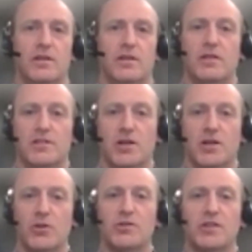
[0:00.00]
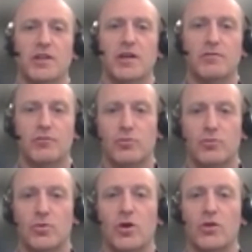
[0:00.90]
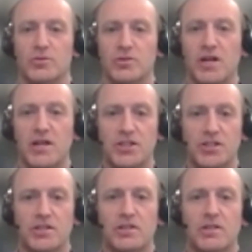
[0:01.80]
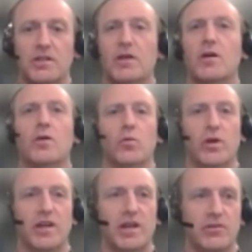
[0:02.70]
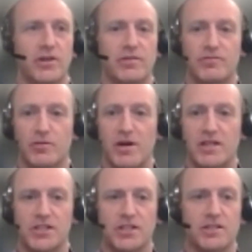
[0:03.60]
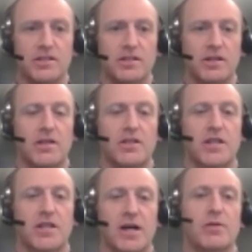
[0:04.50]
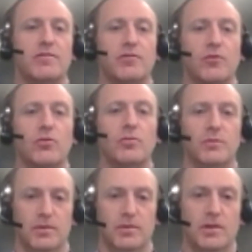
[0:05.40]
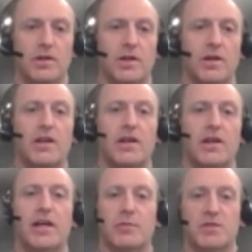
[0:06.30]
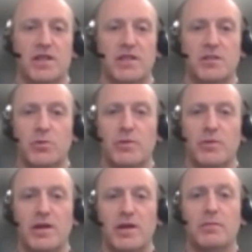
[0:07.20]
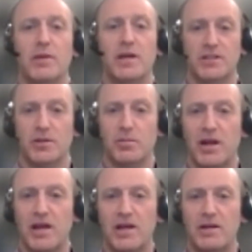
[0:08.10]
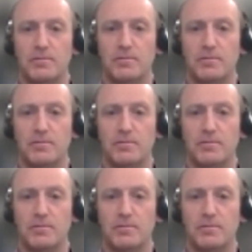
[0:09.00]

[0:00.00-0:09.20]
This includes the informal consultation. We're gathering information to help inform any updates we may make to the plan